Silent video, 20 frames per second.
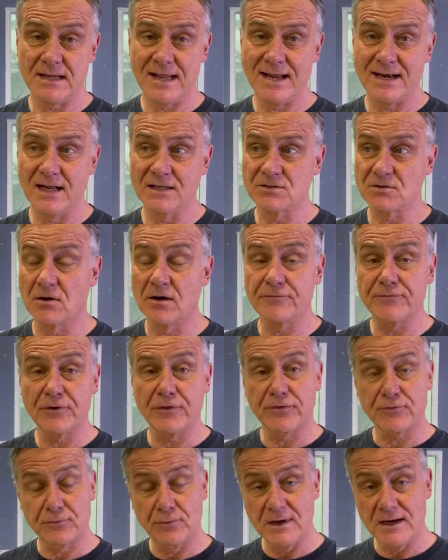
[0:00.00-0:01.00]
And it's on for
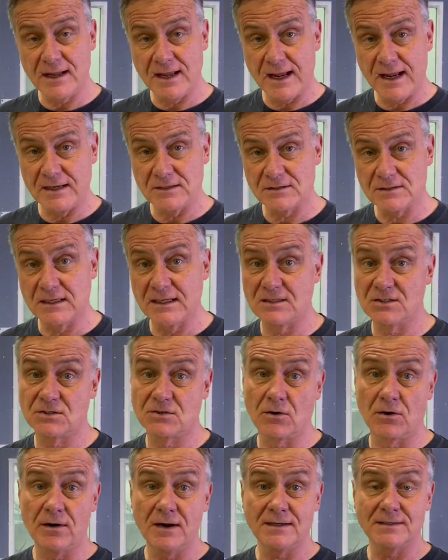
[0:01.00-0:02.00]
3 days, and it's
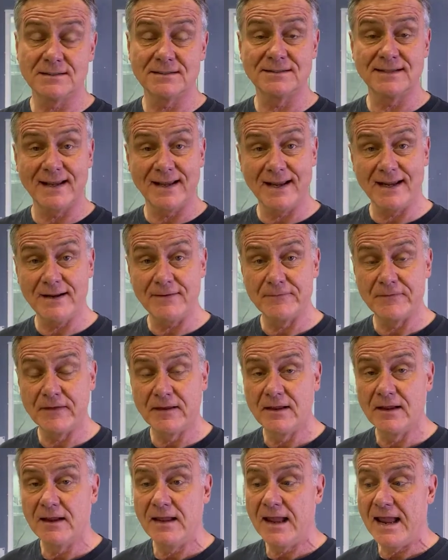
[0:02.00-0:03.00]
starting today.
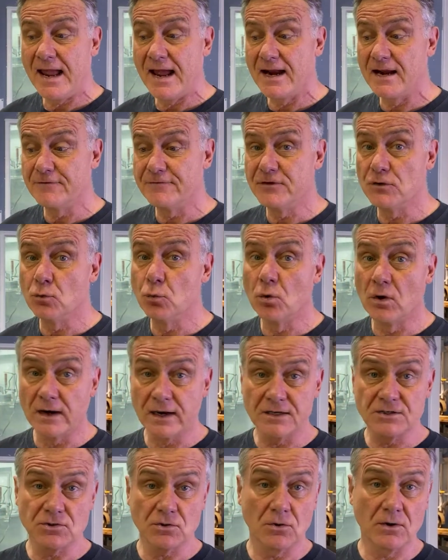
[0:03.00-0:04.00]
And if you
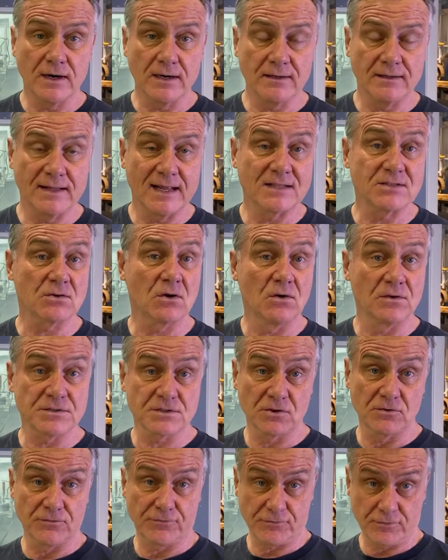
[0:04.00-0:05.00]
want to join, that's
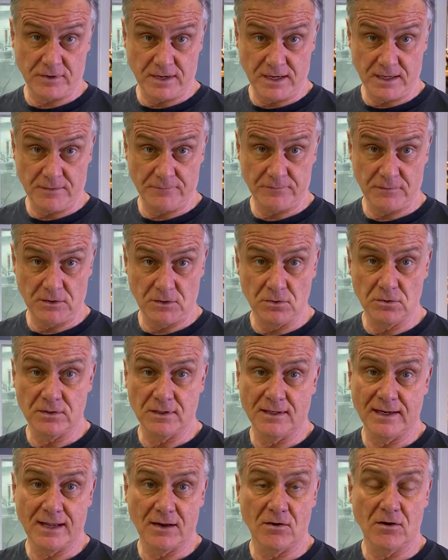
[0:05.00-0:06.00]
also free. You
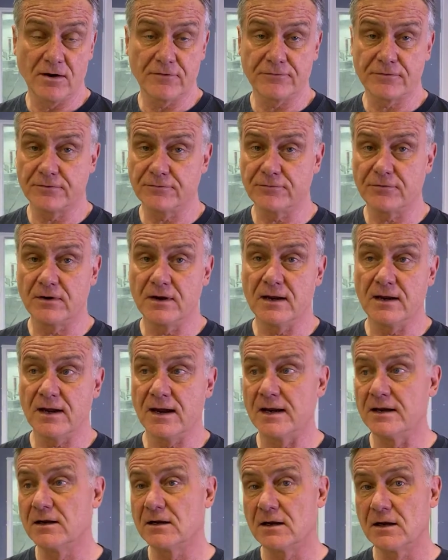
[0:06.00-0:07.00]
can get on for free,
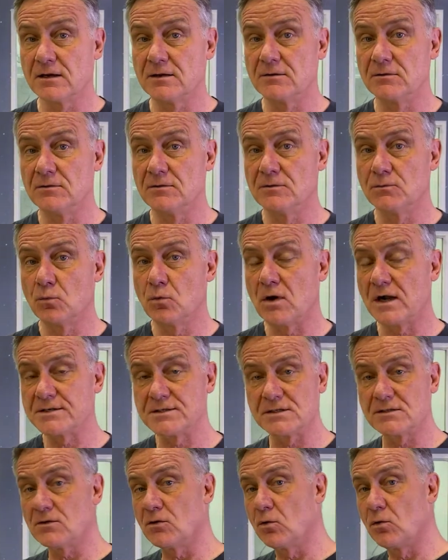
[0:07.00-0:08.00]
and you can watch
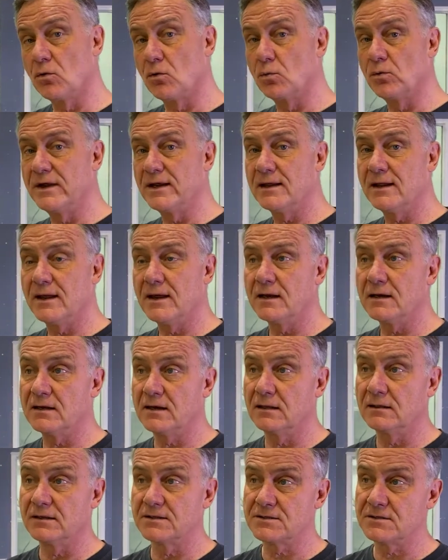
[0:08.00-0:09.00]
it the whole weekend
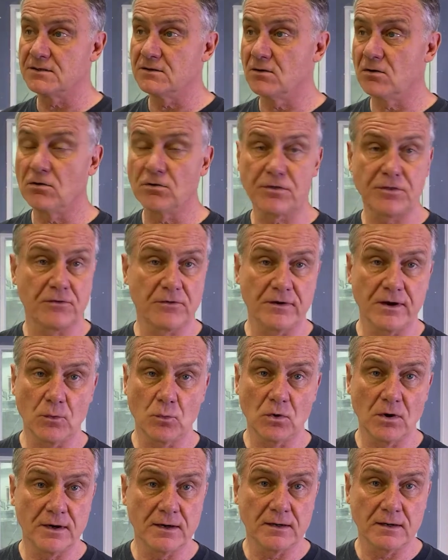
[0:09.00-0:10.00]
and listen to all
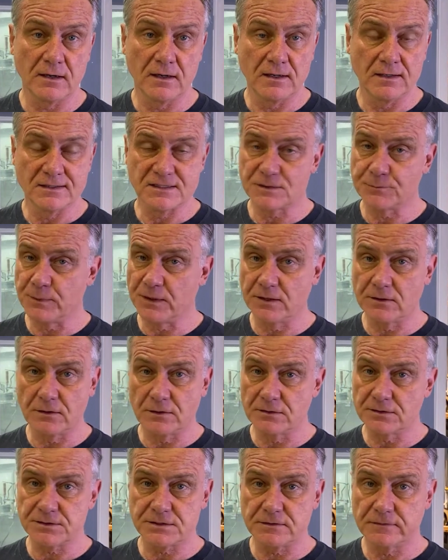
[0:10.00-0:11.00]
31
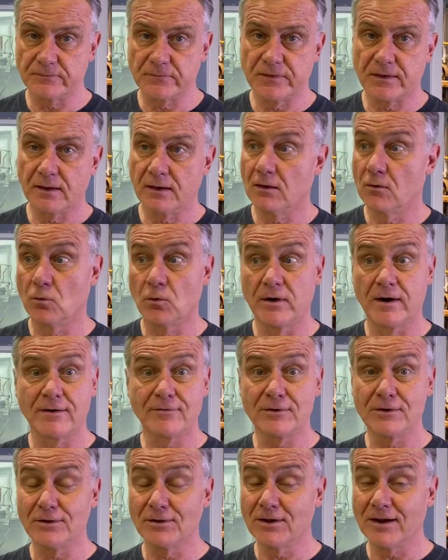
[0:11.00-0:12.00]
speakers, whatever
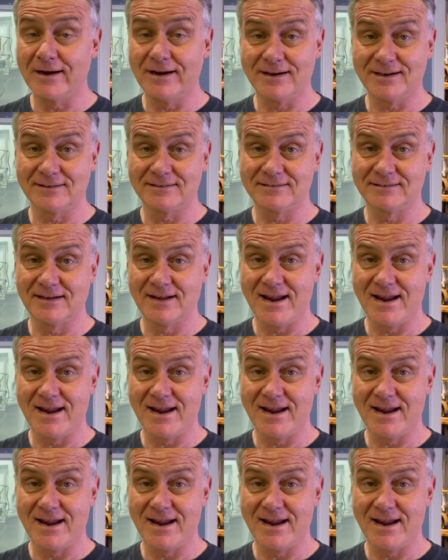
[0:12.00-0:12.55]
you like.